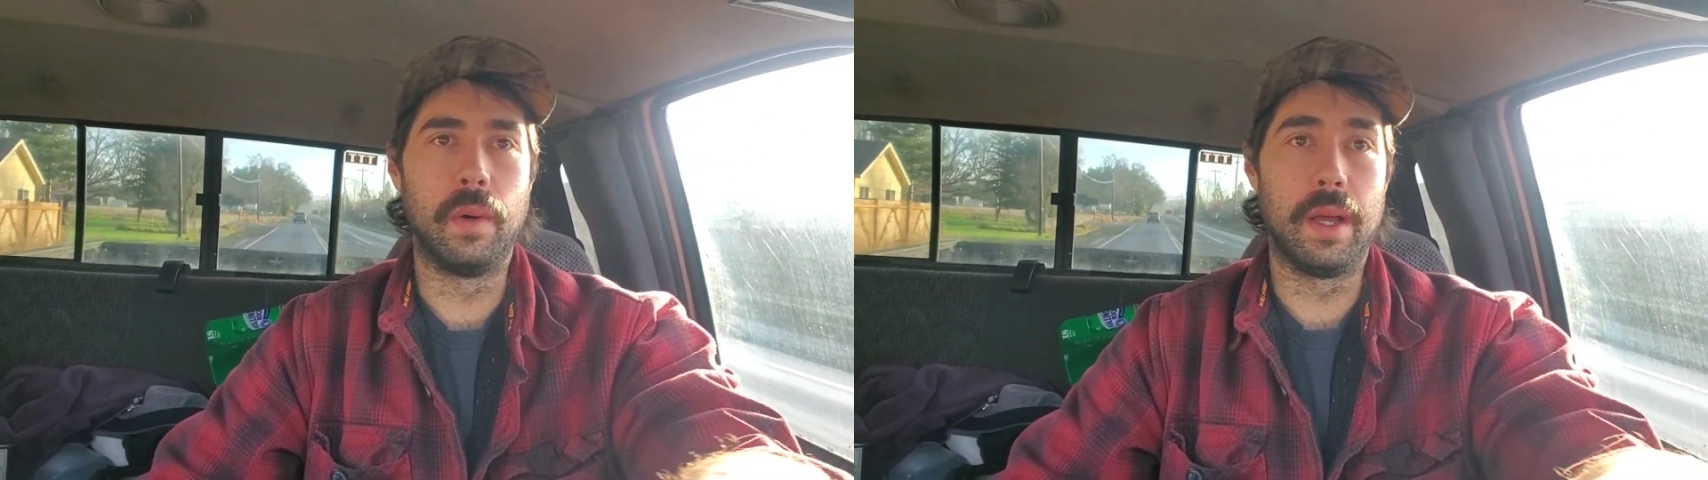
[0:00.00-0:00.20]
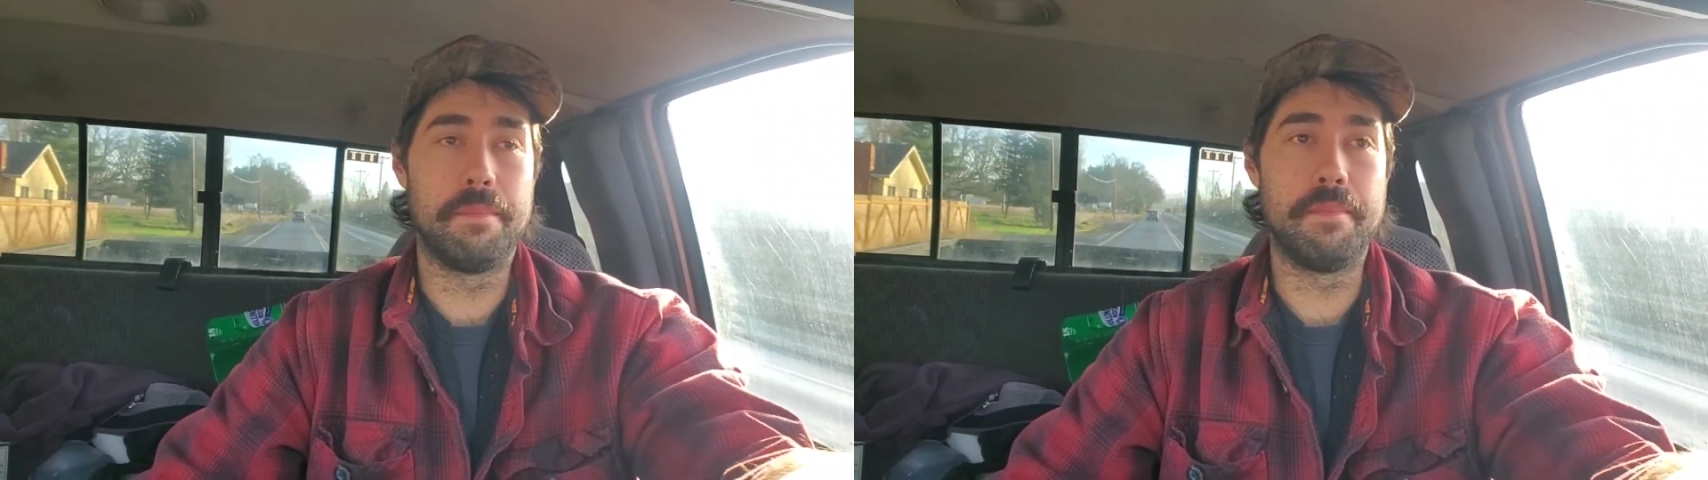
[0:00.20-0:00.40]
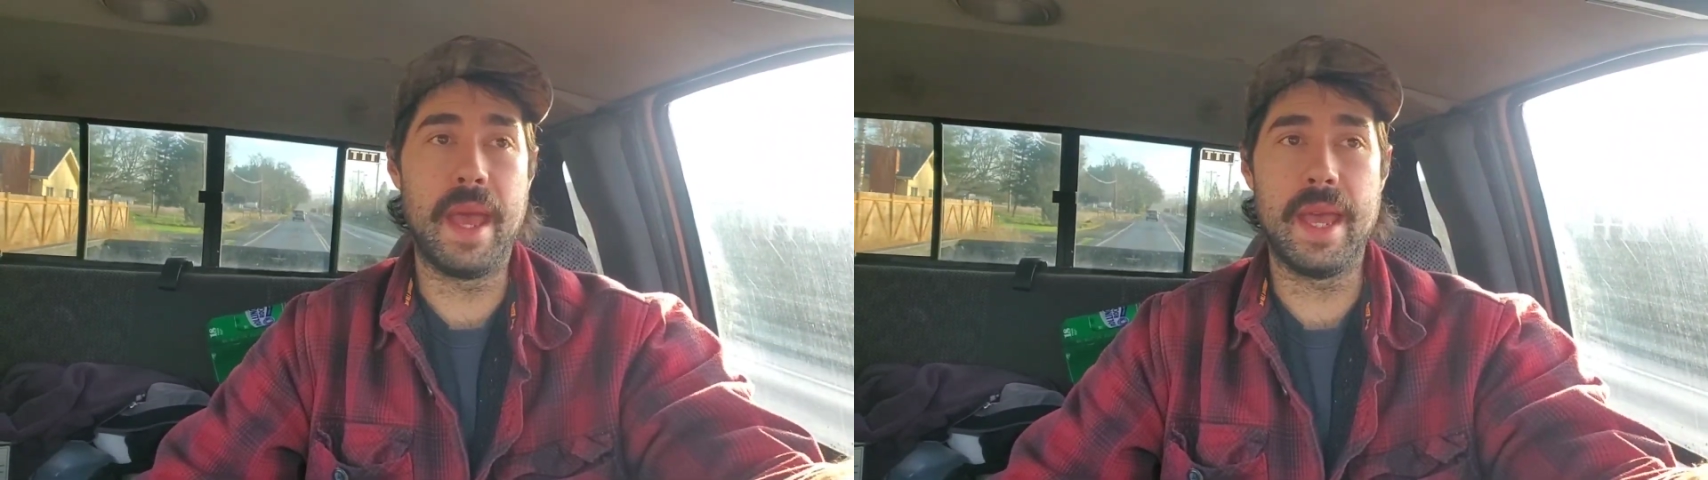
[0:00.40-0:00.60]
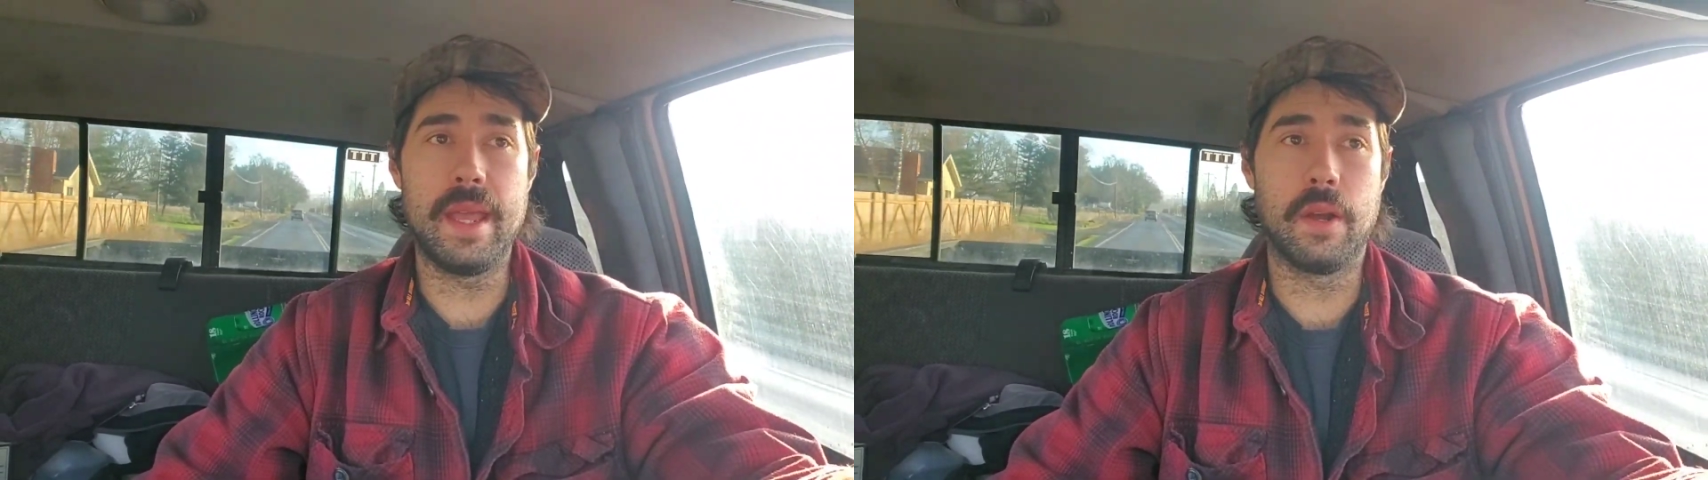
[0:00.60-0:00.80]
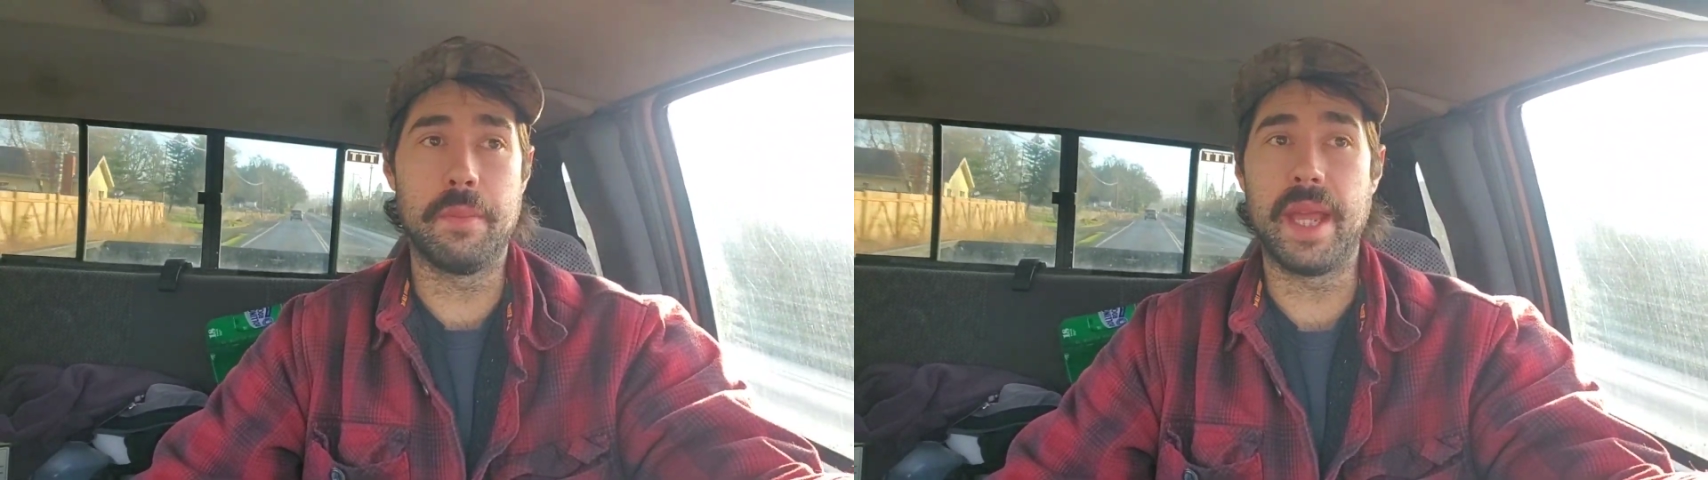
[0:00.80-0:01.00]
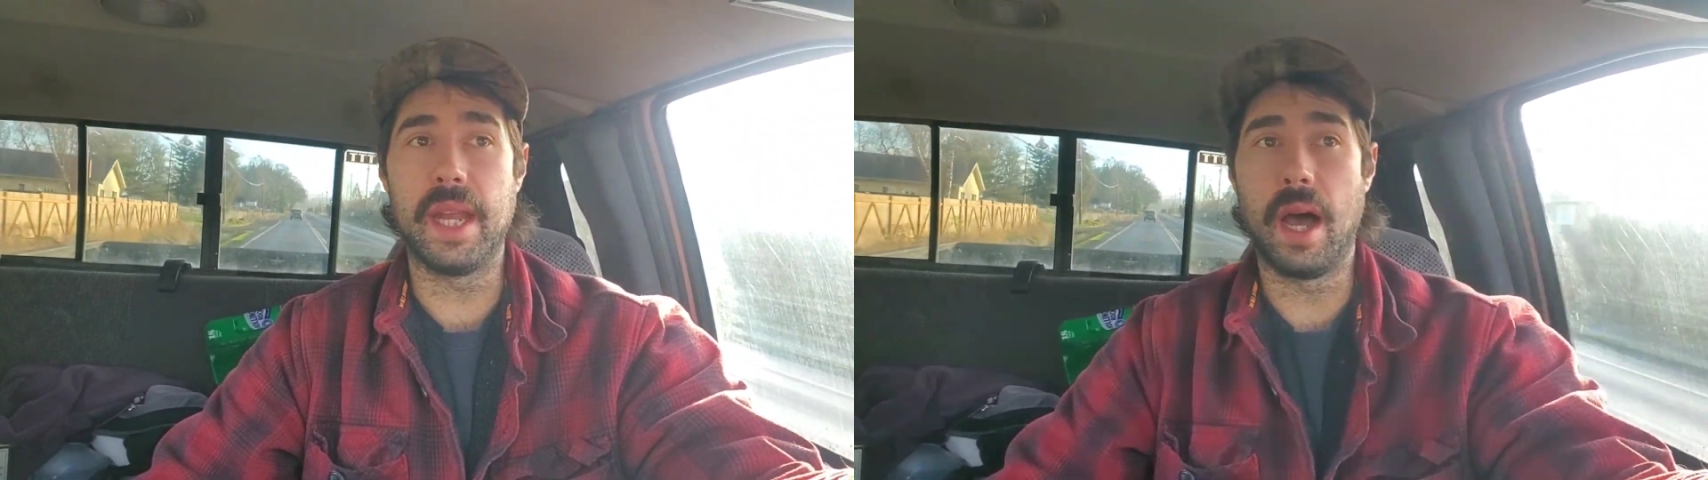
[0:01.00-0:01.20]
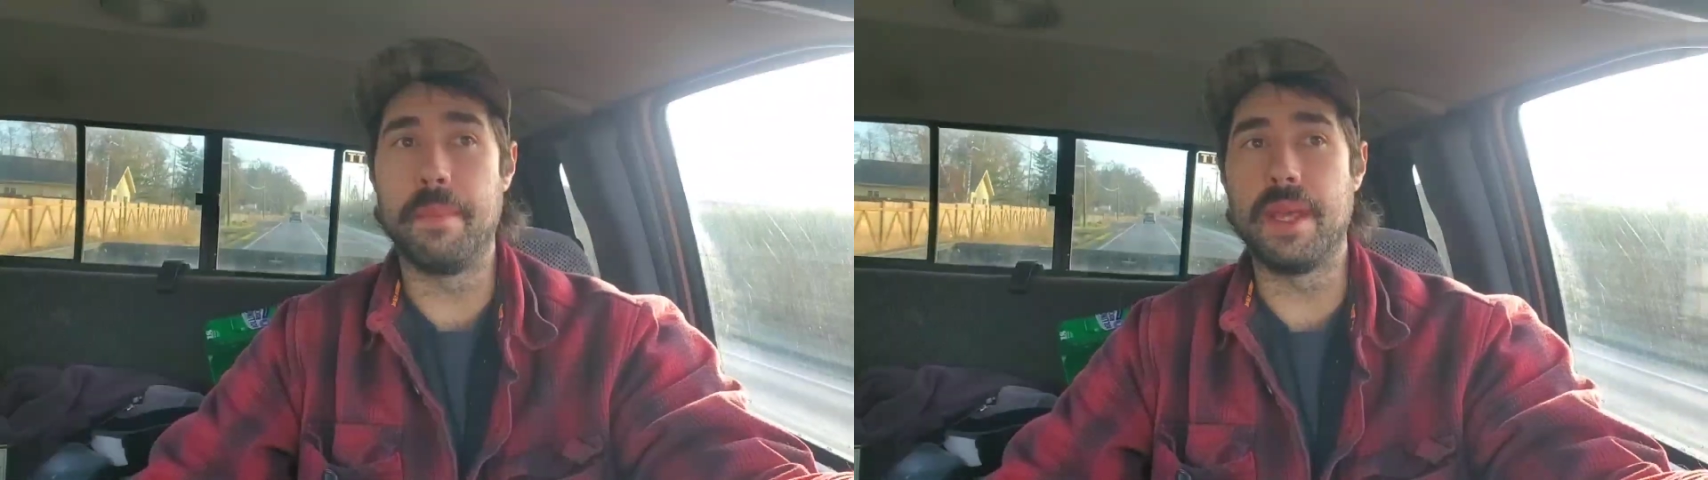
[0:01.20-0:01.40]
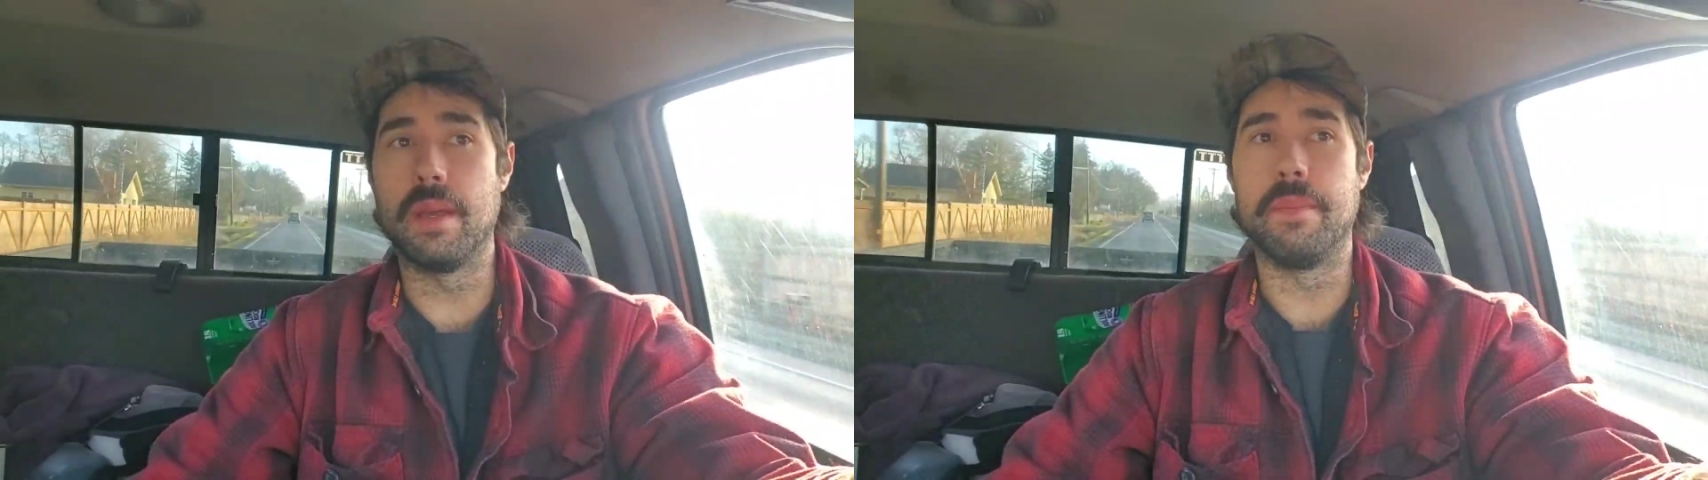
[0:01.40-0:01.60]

what may or may not be